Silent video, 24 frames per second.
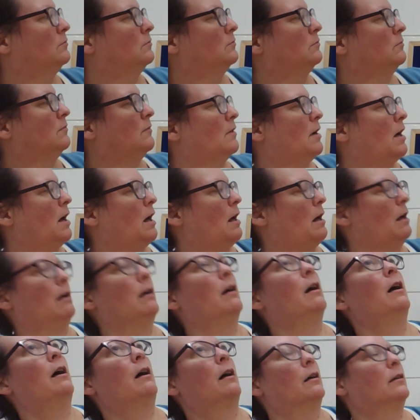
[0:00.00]

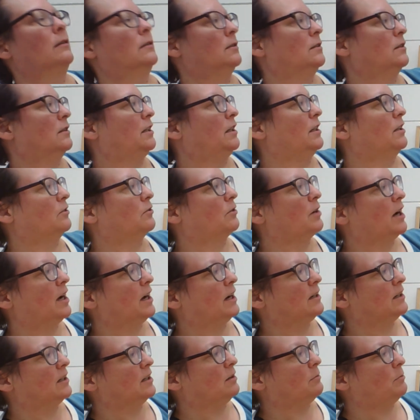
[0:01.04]
Aha! He cried
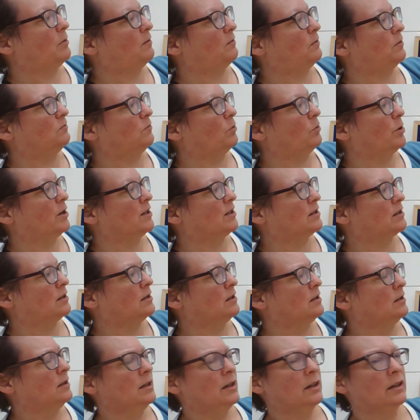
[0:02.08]
in a muffled voice.
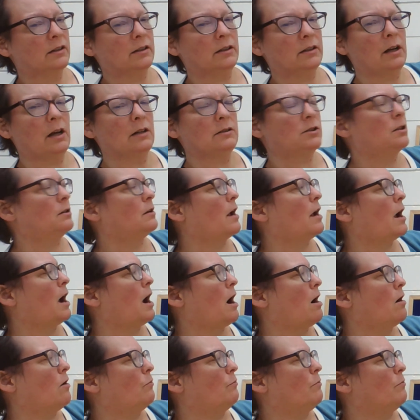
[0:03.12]
Gotcha
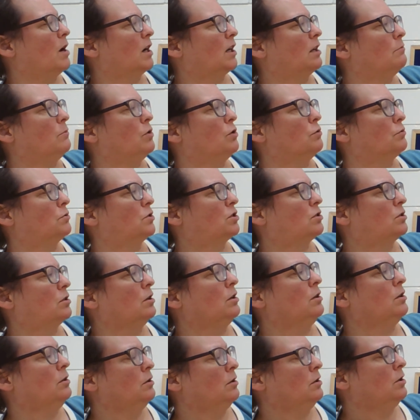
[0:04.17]
now, Mucky Moose.
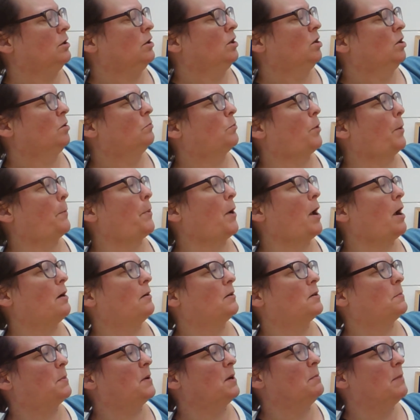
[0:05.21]
Prepare to
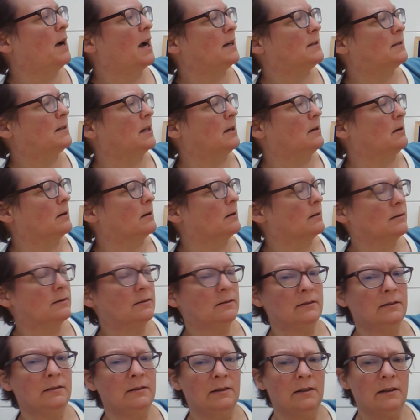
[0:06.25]
be my dinner.
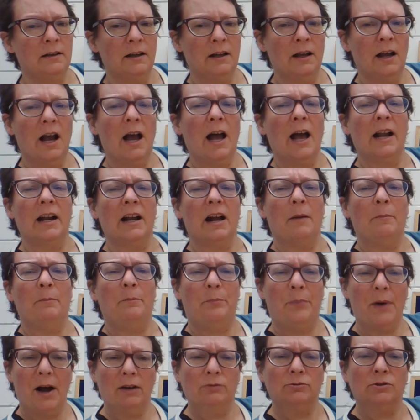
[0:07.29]
And
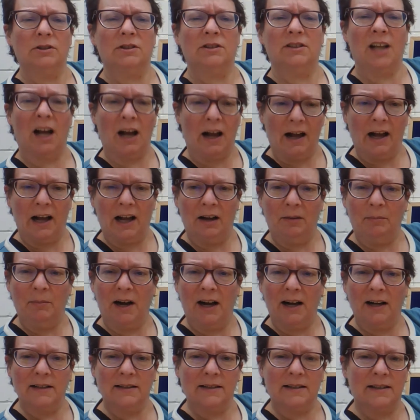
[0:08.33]
about time,
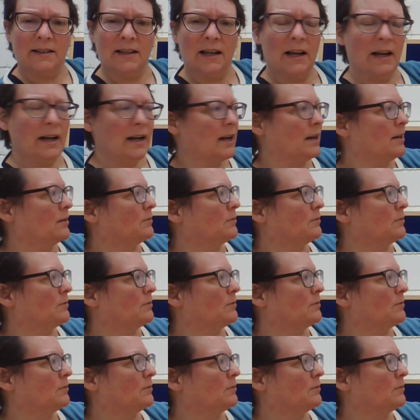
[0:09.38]
I'd say.